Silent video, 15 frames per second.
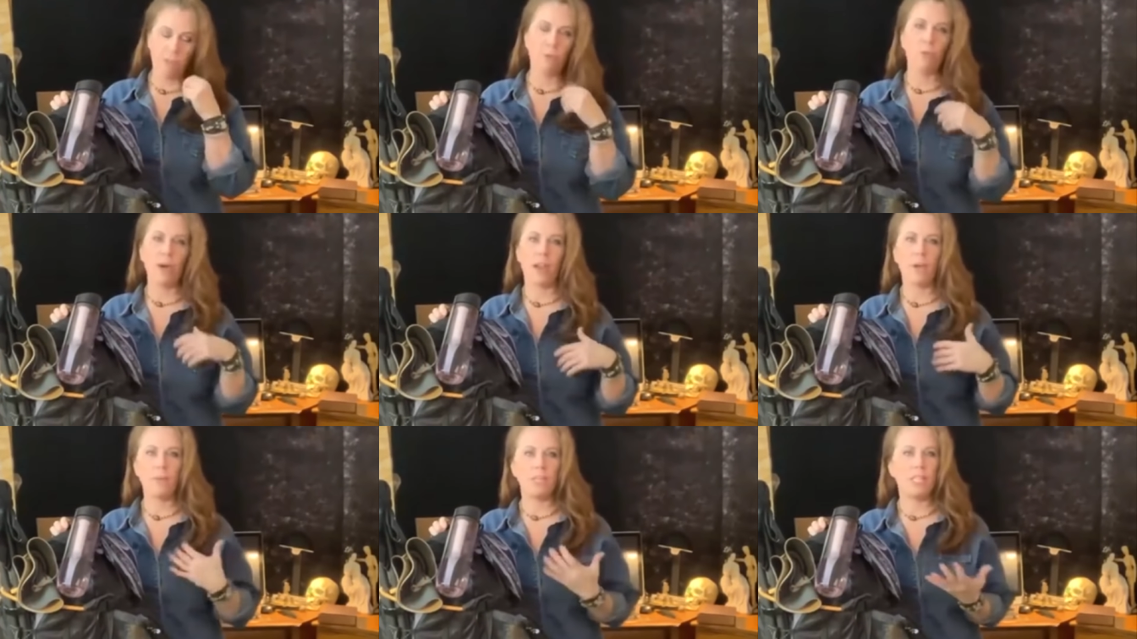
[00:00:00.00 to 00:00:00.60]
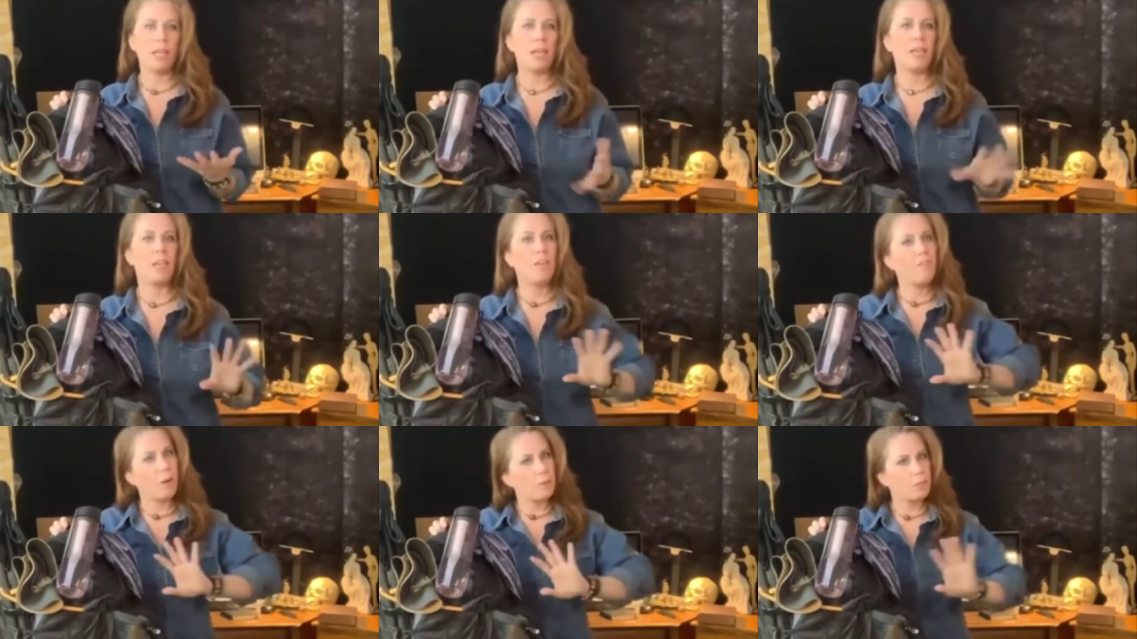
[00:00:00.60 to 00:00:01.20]
for what I would take
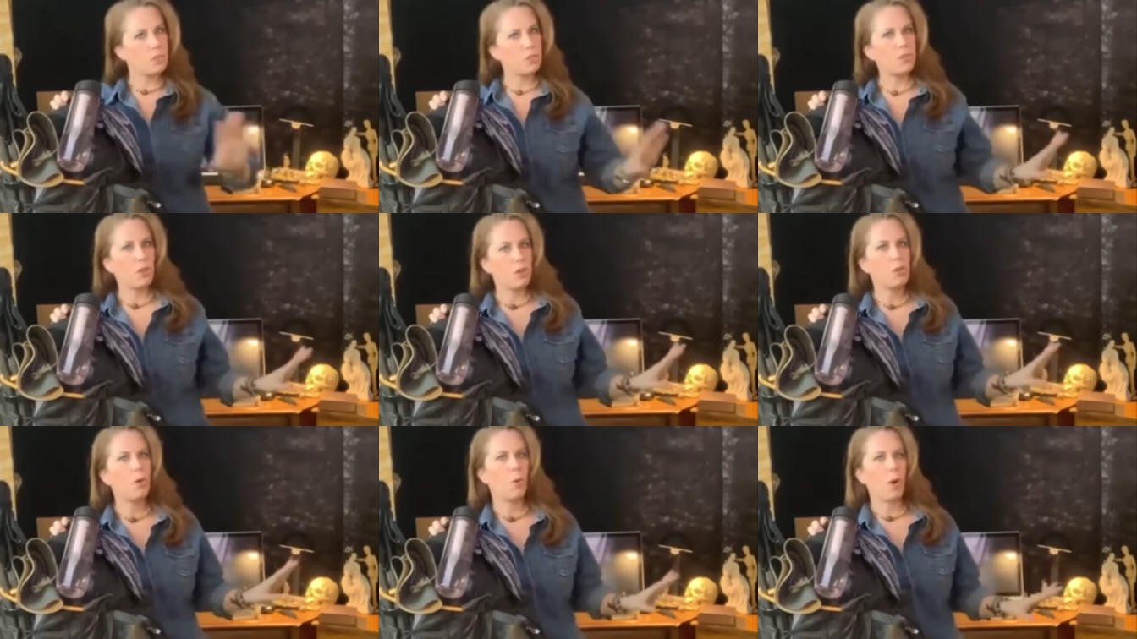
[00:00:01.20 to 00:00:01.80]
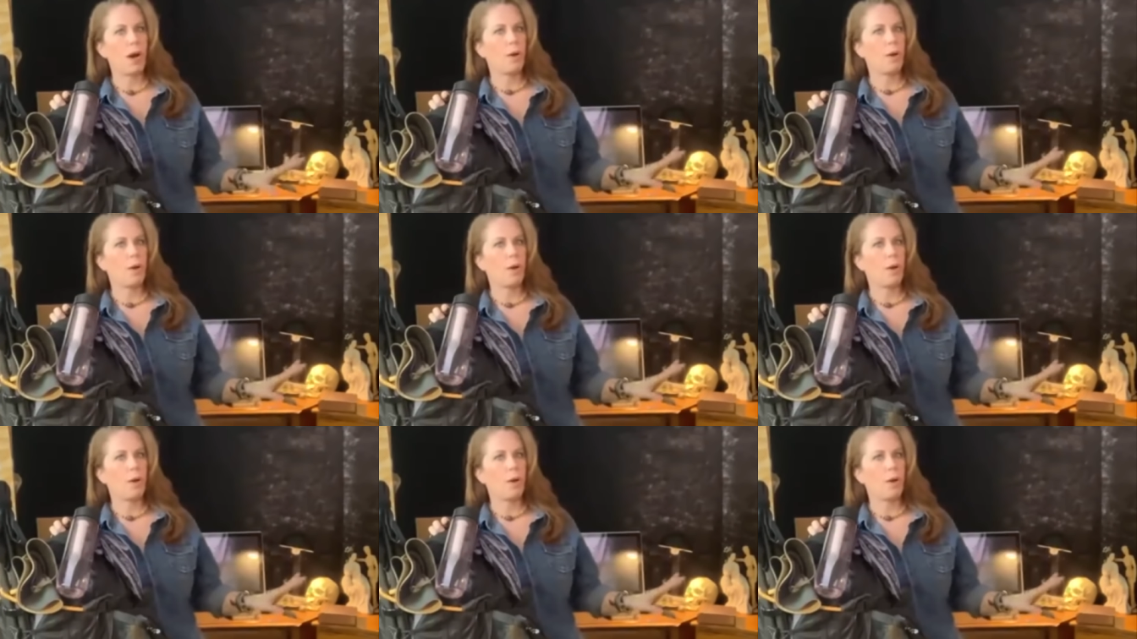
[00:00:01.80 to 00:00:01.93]
if I was just going to go